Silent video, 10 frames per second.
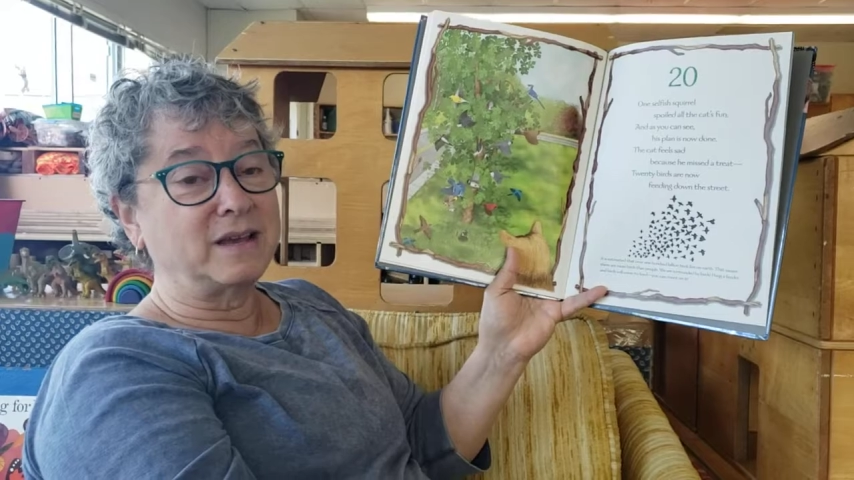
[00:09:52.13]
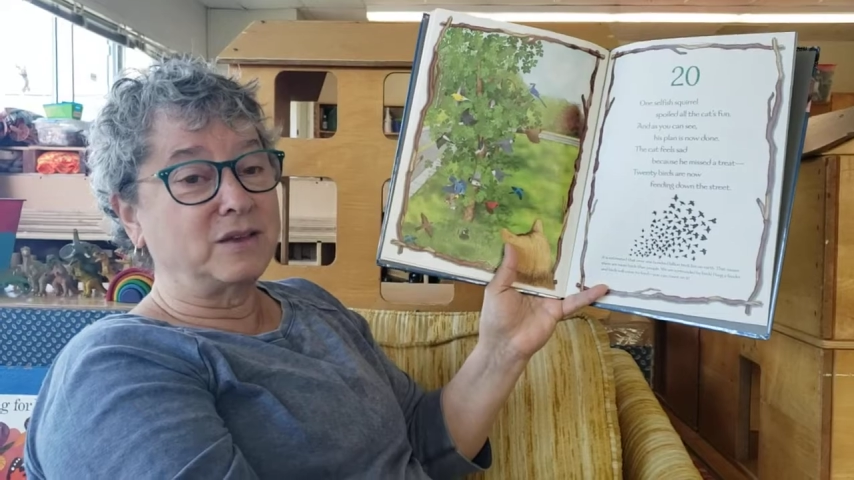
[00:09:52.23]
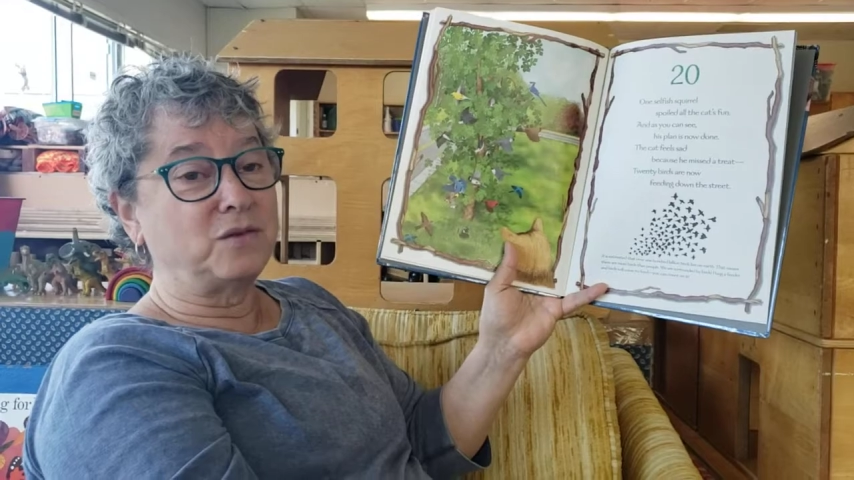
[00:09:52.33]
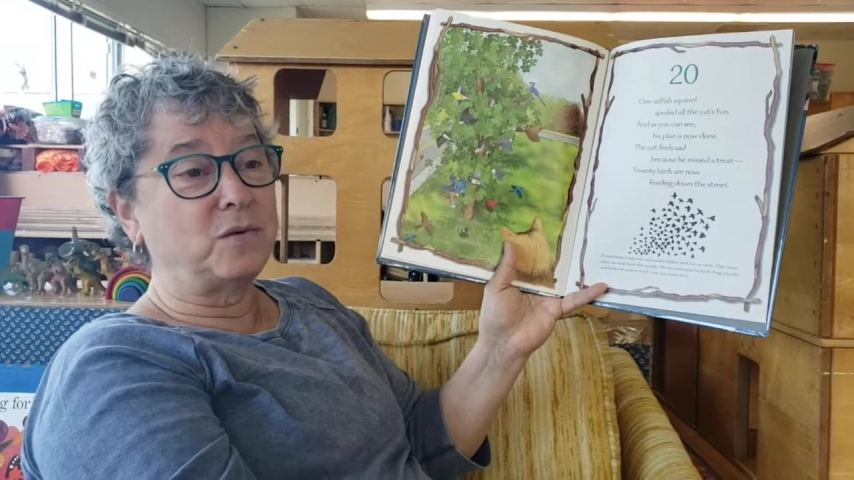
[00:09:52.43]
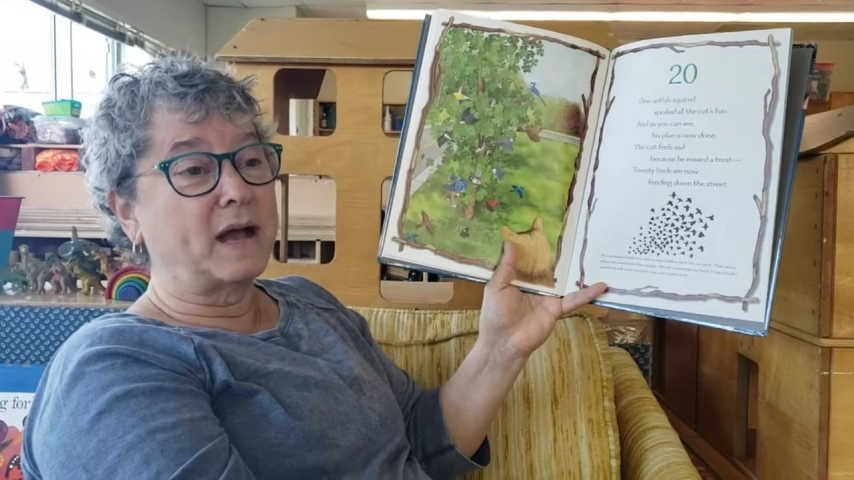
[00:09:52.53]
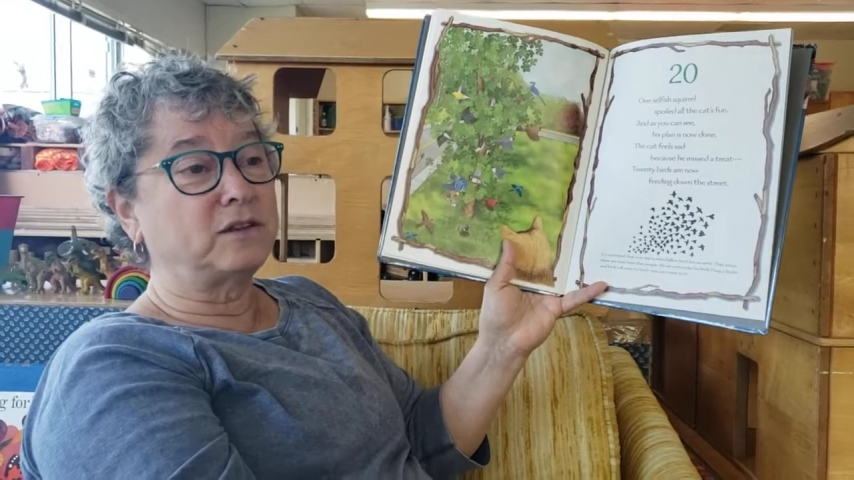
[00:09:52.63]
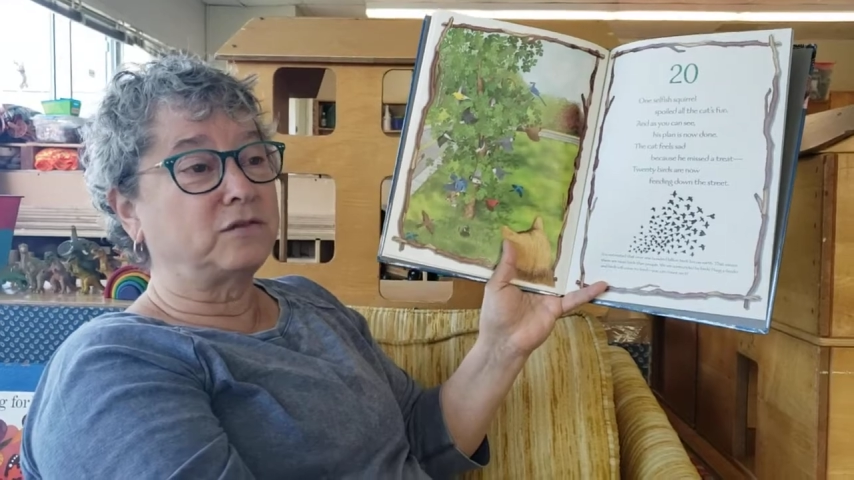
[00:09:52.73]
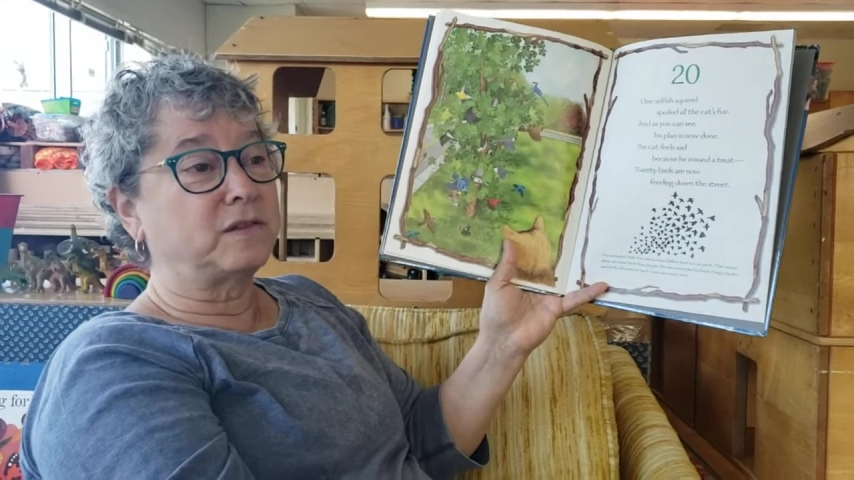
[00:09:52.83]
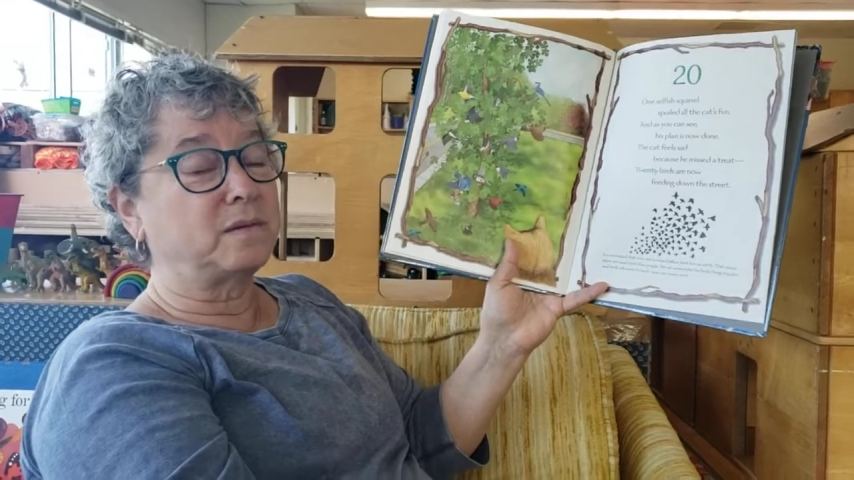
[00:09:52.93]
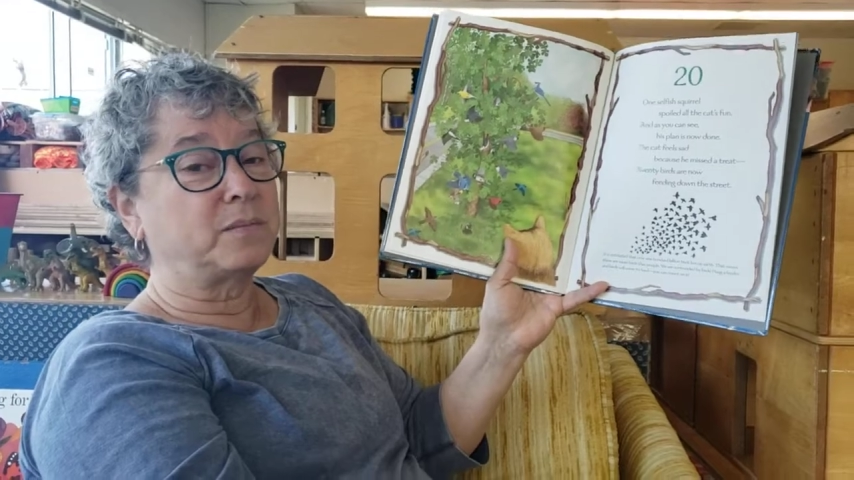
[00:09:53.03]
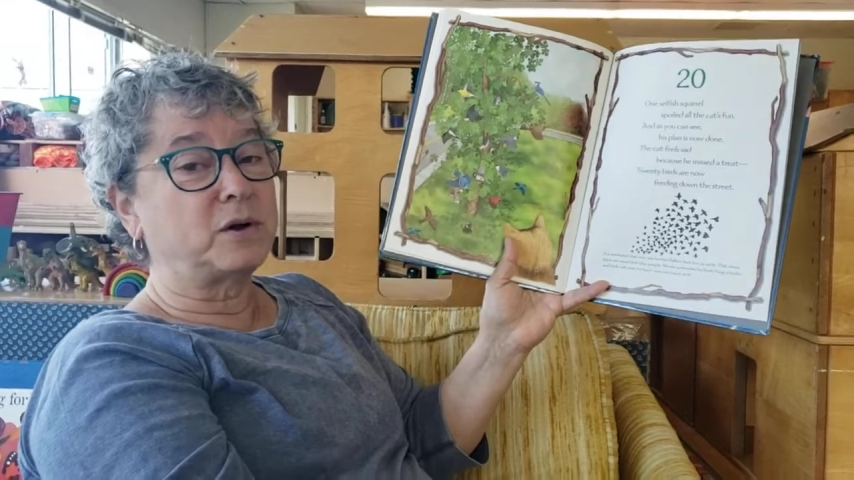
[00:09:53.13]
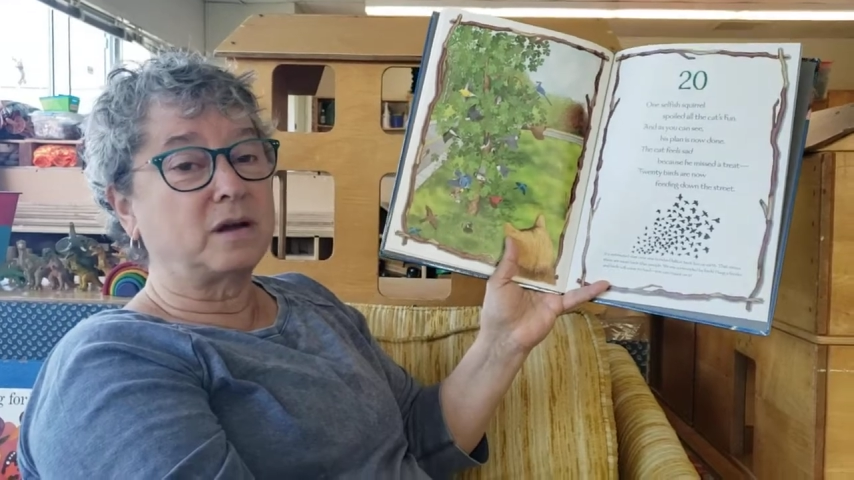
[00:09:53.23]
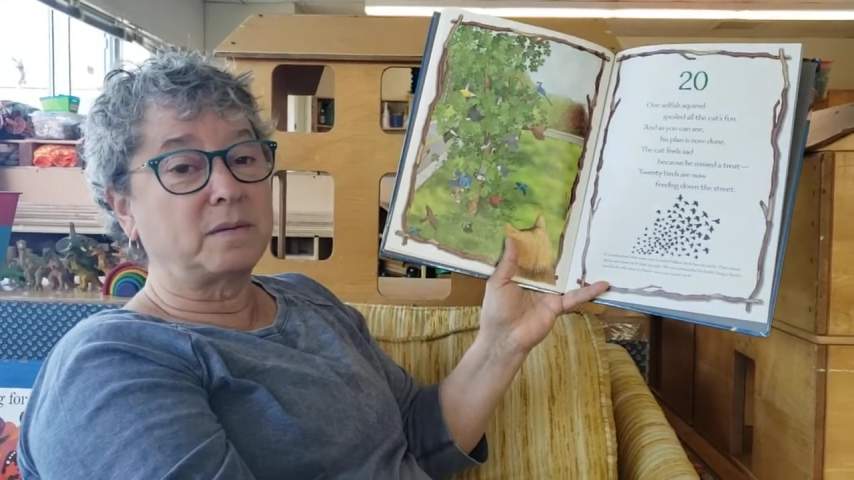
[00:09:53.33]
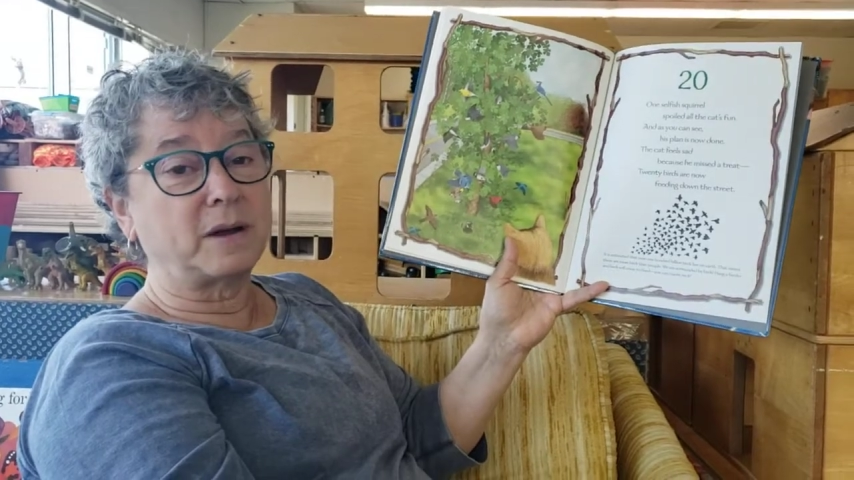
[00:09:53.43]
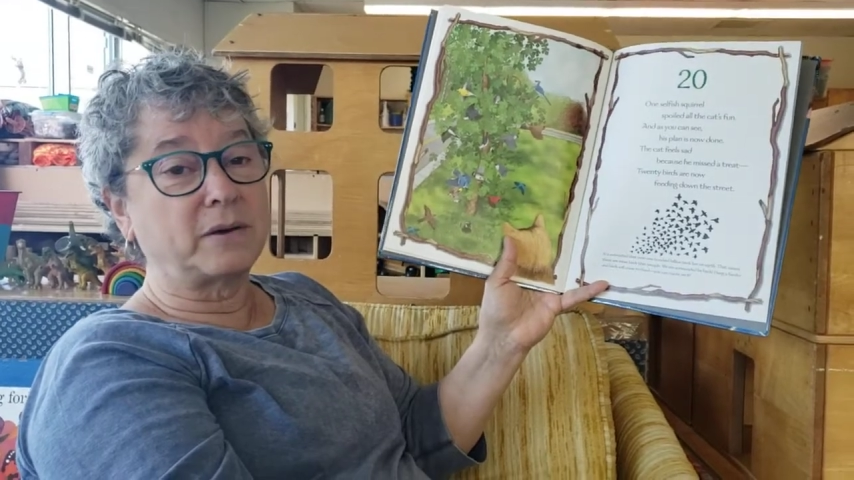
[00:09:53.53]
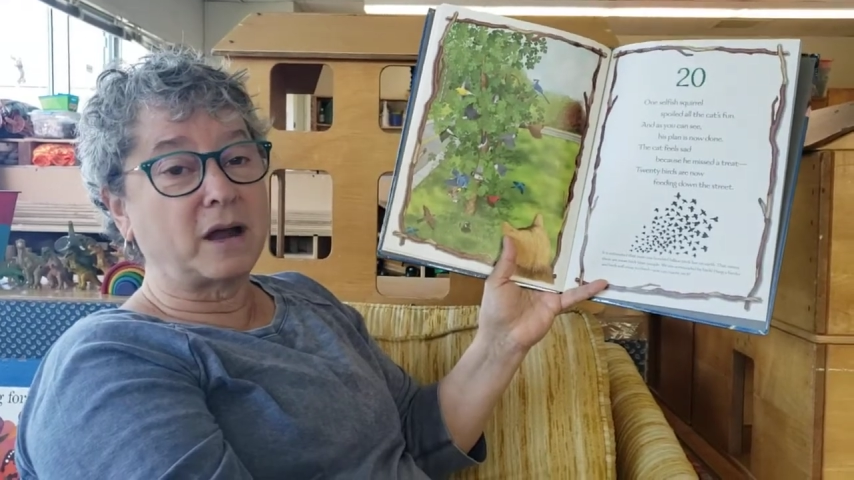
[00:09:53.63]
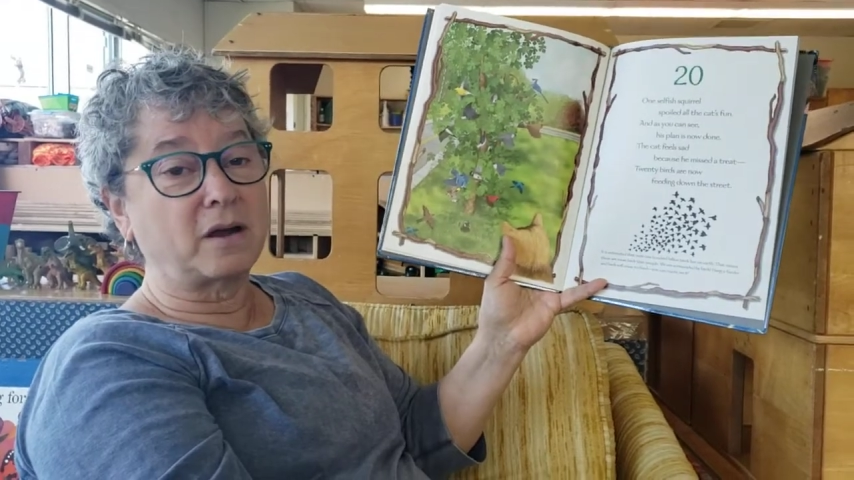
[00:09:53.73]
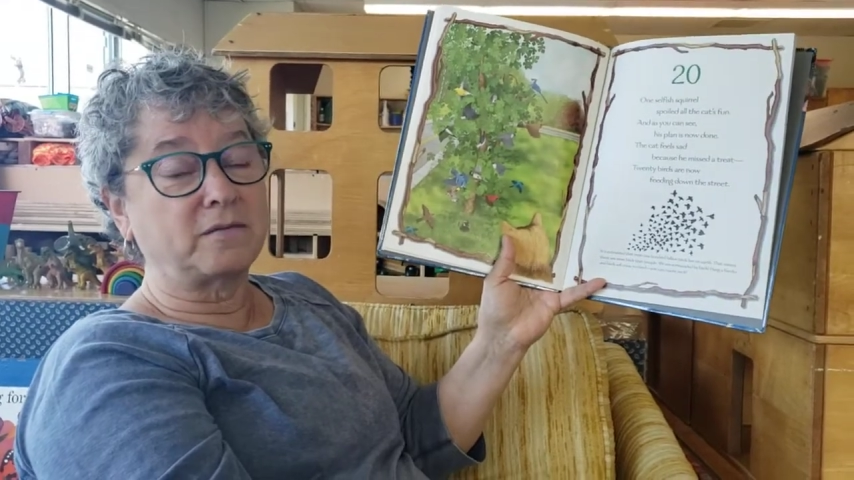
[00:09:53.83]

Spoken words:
You watch for the book about our